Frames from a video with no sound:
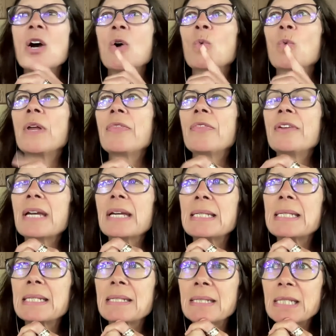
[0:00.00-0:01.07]
One thing I
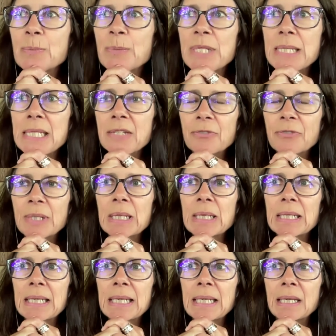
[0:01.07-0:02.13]
didn't
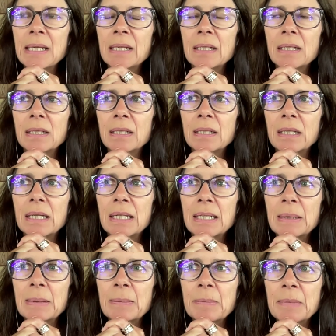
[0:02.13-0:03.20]
specifically
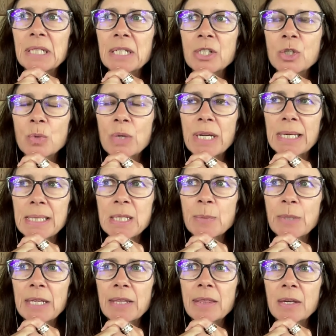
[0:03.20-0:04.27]
address,
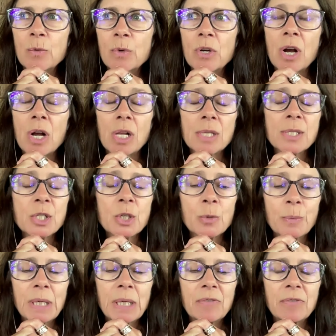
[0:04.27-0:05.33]
but I think would also be